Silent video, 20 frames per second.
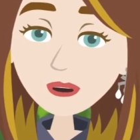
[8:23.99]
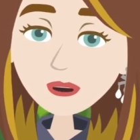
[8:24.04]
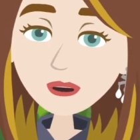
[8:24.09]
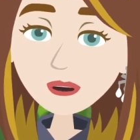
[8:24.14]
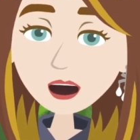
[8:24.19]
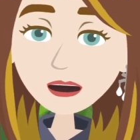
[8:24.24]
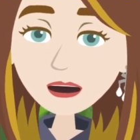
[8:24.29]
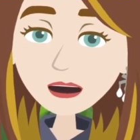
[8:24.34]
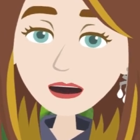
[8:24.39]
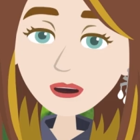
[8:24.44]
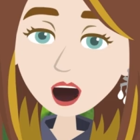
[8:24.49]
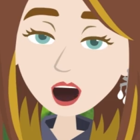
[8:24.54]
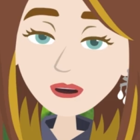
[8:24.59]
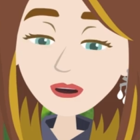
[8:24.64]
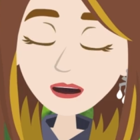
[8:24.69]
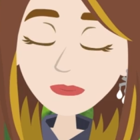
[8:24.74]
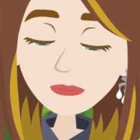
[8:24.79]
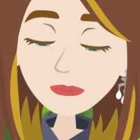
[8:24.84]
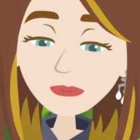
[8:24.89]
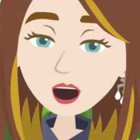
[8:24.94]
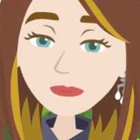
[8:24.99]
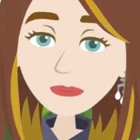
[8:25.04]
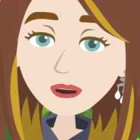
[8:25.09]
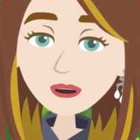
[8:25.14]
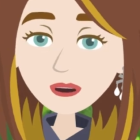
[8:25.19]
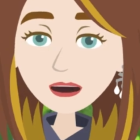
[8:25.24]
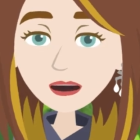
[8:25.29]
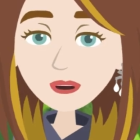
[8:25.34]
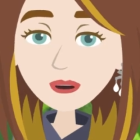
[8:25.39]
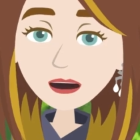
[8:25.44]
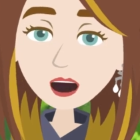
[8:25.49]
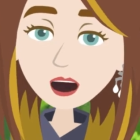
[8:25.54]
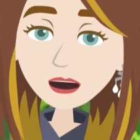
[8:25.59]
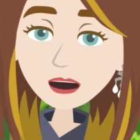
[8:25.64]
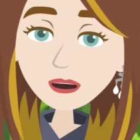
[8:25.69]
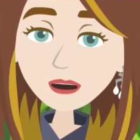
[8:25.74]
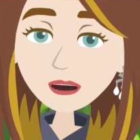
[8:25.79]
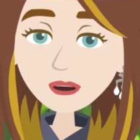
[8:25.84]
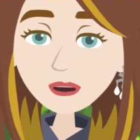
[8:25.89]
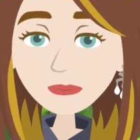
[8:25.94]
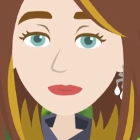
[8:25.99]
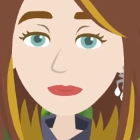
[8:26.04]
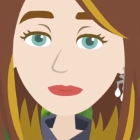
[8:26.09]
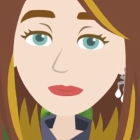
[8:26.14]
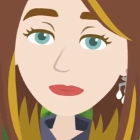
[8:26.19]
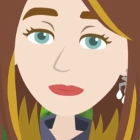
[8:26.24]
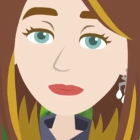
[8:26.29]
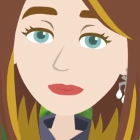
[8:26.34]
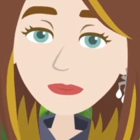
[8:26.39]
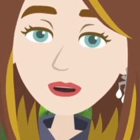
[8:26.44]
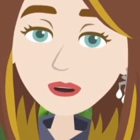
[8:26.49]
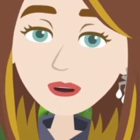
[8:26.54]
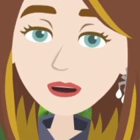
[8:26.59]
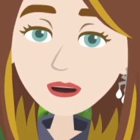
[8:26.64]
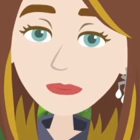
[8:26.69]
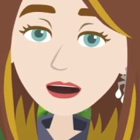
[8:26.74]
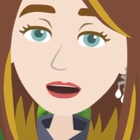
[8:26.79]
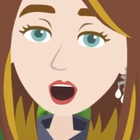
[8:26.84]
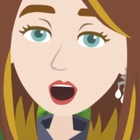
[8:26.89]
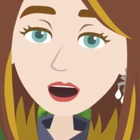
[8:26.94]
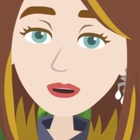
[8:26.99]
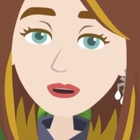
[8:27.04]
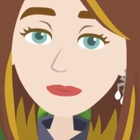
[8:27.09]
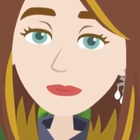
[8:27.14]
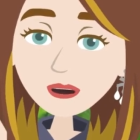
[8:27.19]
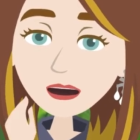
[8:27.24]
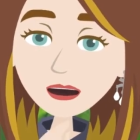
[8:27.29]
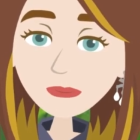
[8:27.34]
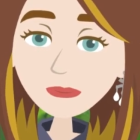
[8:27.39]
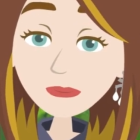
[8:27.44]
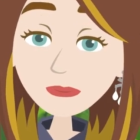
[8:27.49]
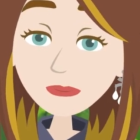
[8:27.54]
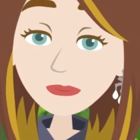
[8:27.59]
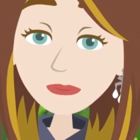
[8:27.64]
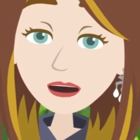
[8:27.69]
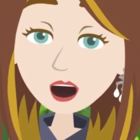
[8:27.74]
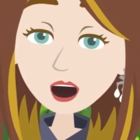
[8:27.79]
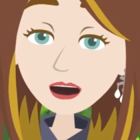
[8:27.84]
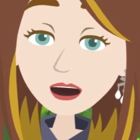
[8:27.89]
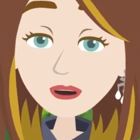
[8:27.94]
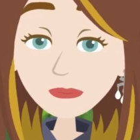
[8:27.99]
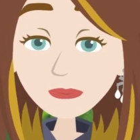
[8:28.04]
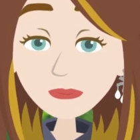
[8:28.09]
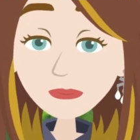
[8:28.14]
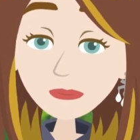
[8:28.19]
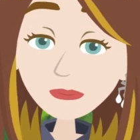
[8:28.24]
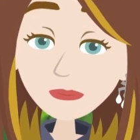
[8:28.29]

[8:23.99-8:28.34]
you can hold yourself temporarily out of the flow.